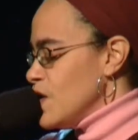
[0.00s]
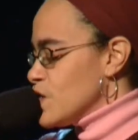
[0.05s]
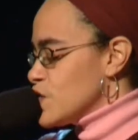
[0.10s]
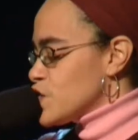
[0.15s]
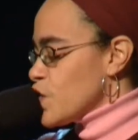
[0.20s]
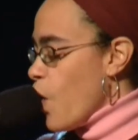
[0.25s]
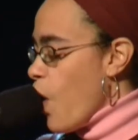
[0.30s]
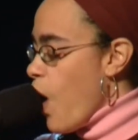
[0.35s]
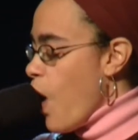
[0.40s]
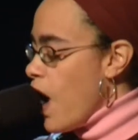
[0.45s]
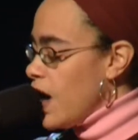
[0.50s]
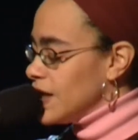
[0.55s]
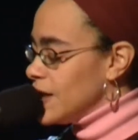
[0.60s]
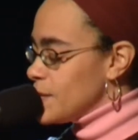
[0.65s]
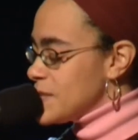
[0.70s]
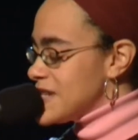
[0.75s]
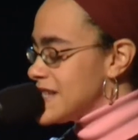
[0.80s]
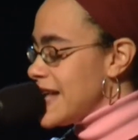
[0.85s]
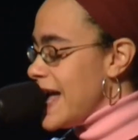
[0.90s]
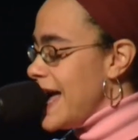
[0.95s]
So all
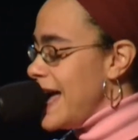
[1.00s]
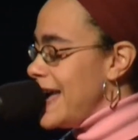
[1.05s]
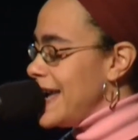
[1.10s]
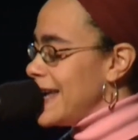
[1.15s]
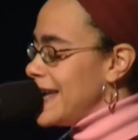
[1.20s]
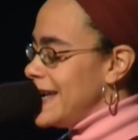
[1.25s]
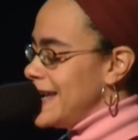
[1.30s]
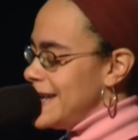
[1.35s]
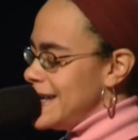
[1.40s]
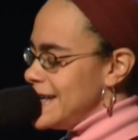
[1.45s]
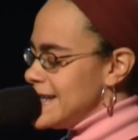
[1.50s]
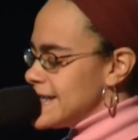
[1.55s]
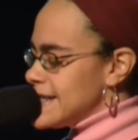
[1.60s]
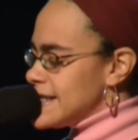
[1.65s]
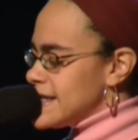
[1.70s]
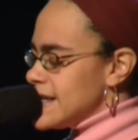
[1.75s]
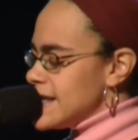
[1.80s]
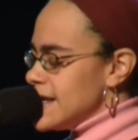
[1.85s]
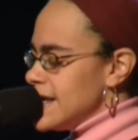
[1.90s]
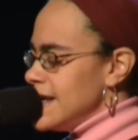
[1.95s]
I'm saying
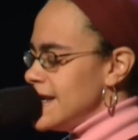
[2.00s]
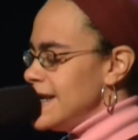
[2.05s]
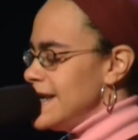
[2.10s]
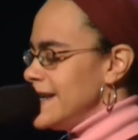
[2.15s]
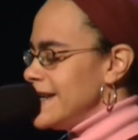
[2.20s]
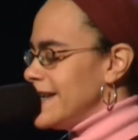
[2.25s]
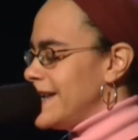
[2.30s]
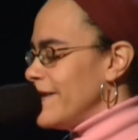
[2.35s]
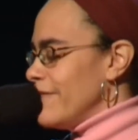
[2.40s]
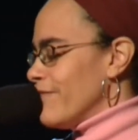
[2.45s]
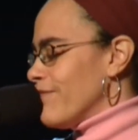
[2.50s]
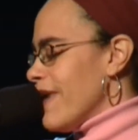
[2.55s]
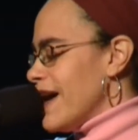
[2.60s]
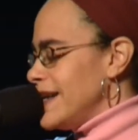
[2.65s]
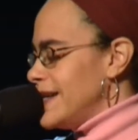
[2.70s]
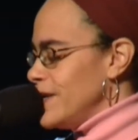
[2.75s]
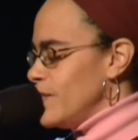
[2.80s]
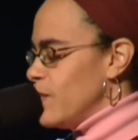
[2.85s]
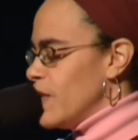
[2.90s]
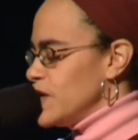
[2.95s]
is get
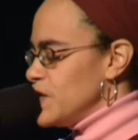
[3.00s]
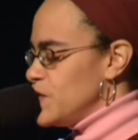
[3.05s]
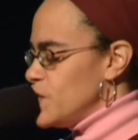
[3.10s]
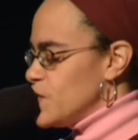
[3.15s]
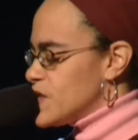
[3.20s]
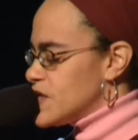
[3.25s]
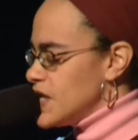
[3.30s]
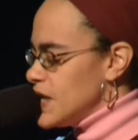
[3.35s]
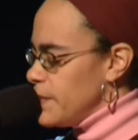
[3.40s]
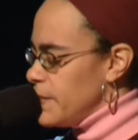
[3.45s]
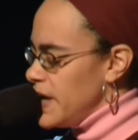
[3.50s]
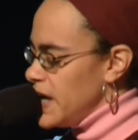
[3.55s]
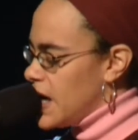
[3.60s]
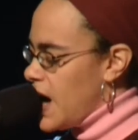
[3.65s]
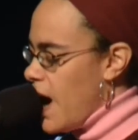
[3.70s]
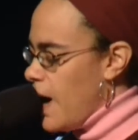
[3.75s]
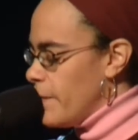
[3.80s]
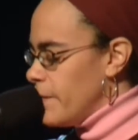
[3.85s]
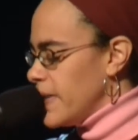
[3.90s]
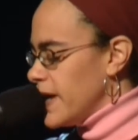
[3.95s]
ready when you see me
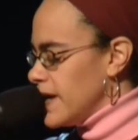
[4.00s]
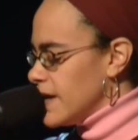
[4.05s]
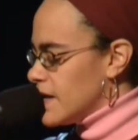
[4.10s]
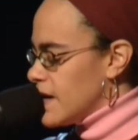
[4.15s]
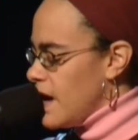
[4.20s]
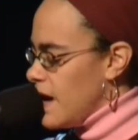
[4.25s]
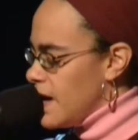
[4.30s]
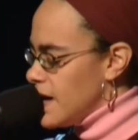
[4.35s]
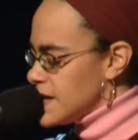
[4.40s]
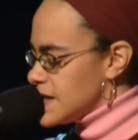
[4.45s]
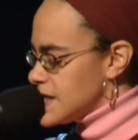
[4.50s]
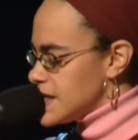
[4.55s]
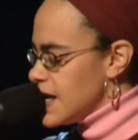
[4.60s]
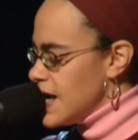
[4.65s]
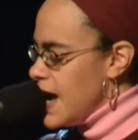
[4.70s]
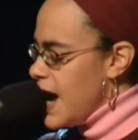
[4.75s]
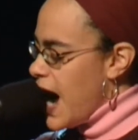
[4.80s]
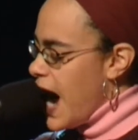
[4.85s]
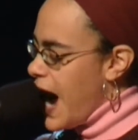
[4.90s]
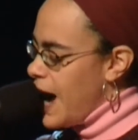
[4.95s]
coming, cause
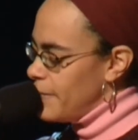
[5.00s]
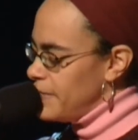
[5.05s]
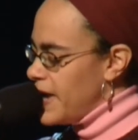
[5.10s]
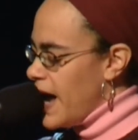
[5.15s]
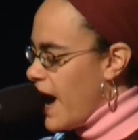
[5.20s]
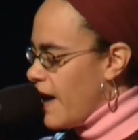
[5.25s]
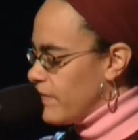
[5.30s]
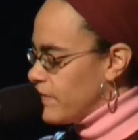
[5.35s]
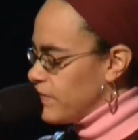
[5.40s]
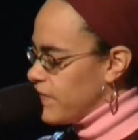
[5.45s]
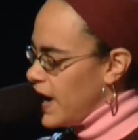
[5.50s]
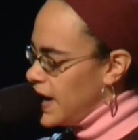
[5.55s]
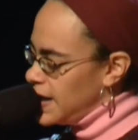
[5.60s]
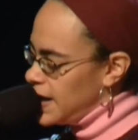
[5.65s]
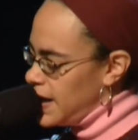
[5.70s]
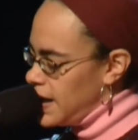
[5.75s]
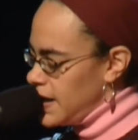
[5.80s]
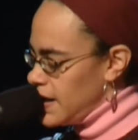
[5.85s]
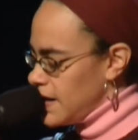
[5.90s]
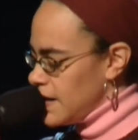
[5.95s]
I'm not
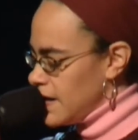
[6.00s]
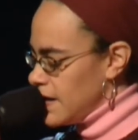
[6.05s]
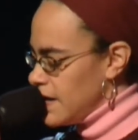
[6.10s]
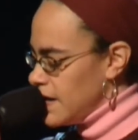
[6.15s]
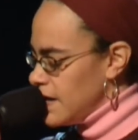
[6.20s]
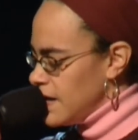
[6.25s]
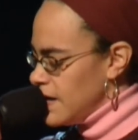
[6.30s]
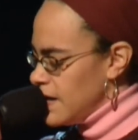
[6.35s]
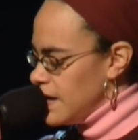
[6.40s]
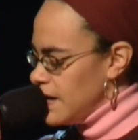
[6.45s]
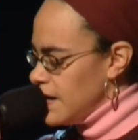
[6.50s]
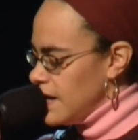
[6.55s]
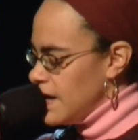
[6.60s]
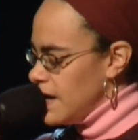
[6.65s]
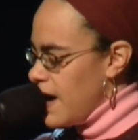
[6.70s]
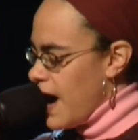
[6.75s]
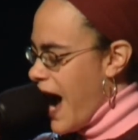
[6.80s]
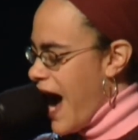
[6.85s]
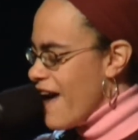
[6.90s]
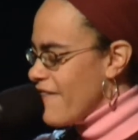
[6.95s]
running.
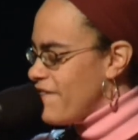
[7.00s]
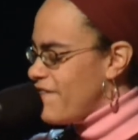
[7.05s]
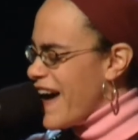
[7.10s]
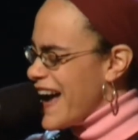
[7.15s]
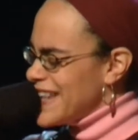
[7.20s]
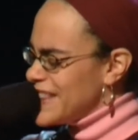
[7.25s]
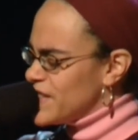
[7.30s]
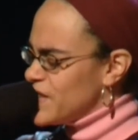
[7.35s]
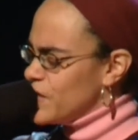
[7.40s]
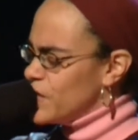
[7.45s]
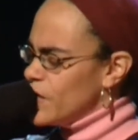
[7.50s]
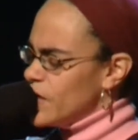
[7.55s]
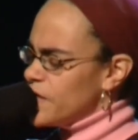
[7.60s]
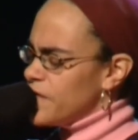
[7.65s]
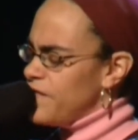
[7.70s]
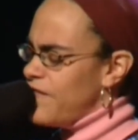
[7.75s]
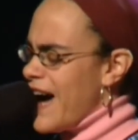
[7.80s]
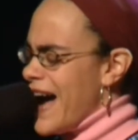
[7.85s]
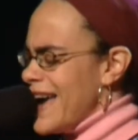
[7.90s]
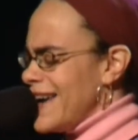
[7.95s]
I fight the good
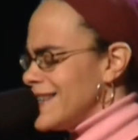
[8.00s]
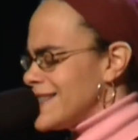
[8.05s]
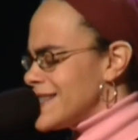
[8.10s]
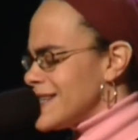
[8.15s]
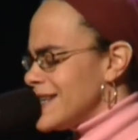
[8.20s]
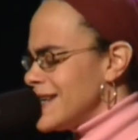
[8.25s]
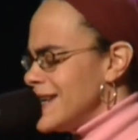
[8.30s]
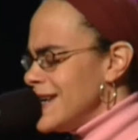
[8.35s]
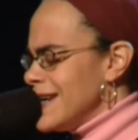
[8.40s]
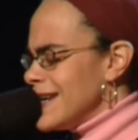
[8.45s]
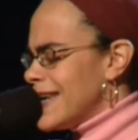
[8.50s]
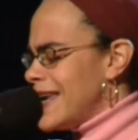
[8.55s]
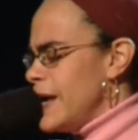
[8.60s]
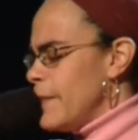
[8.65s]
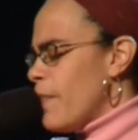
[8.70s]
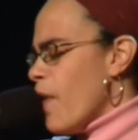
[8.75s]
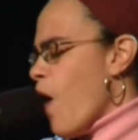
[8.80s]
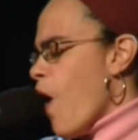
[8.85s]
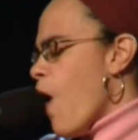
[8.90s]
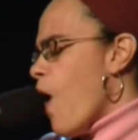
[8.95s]
fight,
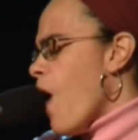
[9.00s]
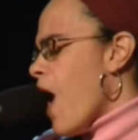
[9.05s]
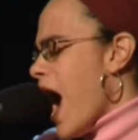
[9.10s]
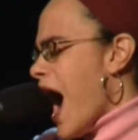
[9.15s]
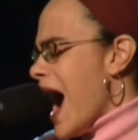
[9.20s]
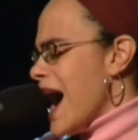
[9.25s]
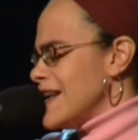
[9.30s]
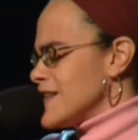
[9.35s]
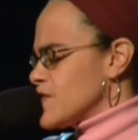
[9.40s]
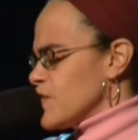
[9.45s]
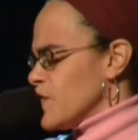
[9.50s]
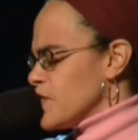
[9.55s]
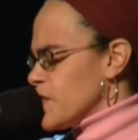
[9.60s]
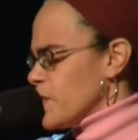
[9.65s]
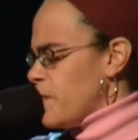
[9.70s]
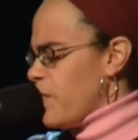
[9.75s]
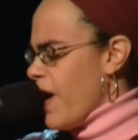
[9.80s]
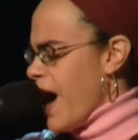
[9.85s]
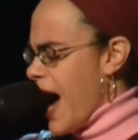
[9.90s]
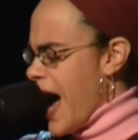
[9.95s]
keep all eyes on the
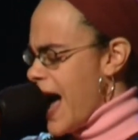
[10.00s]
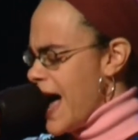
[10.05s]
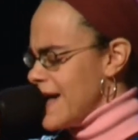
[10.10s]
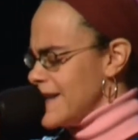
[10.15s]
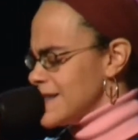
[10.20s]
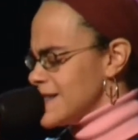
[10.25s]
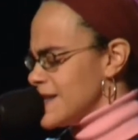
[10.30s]
prize.